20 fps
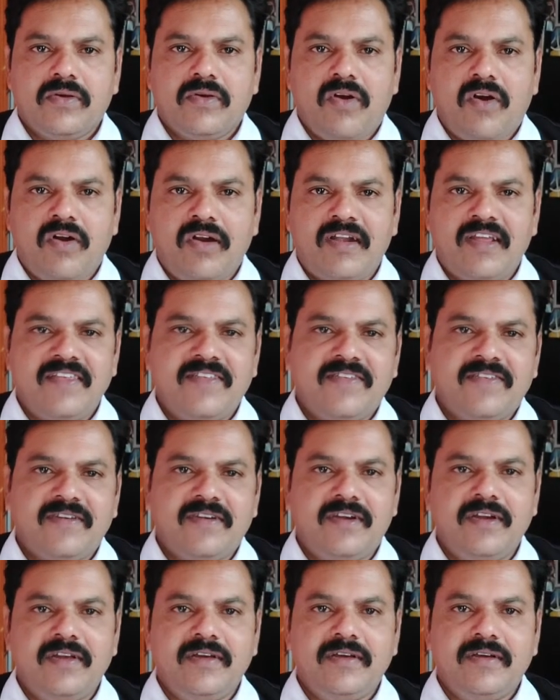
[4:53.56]

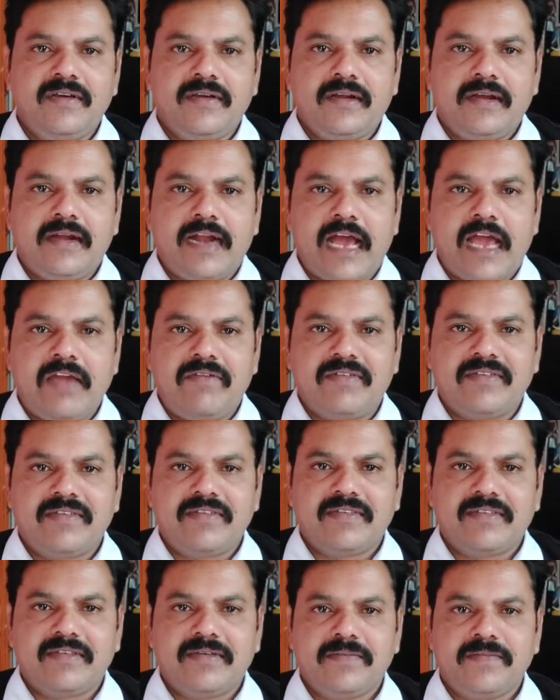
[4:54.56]
Contested
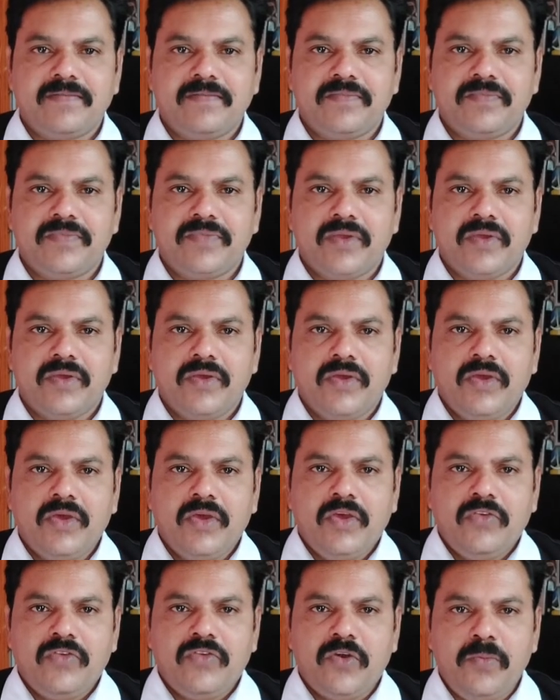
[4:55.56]
divorce.
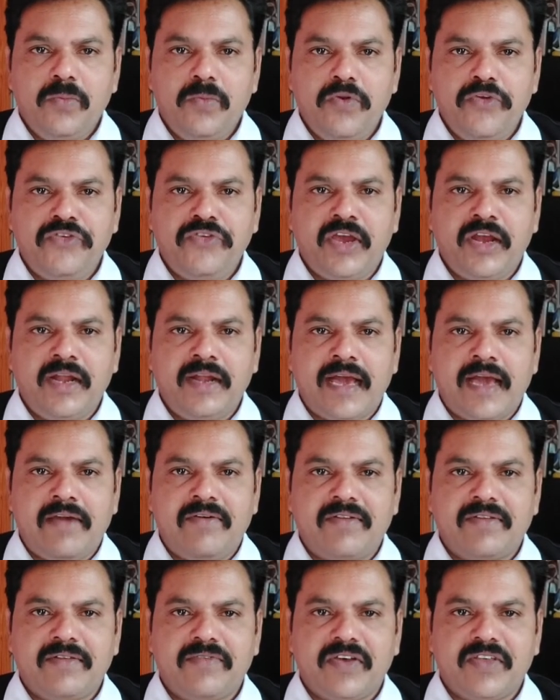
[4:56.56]
So, mutual
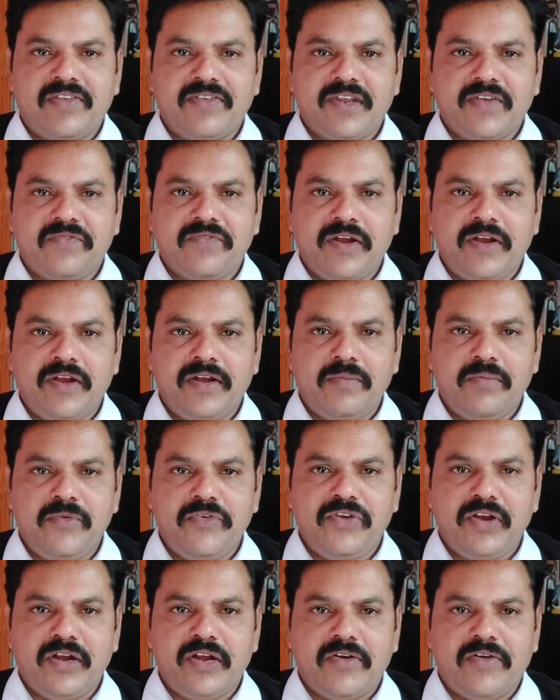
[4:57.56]
divorce. First of all,
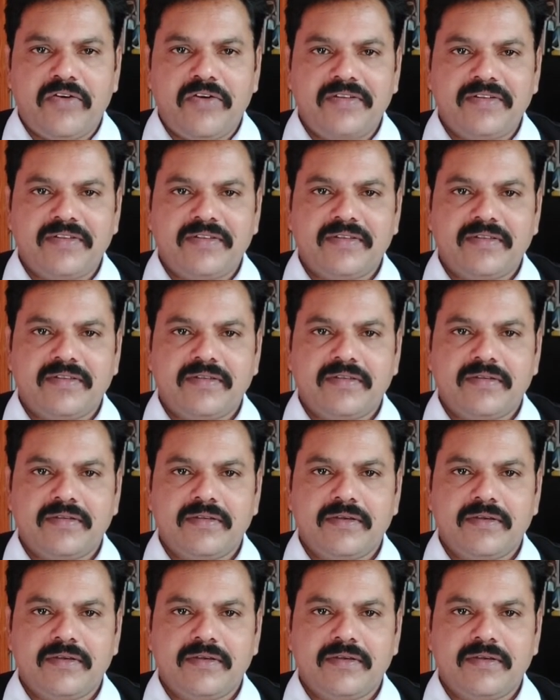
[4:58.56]
mutual divorce.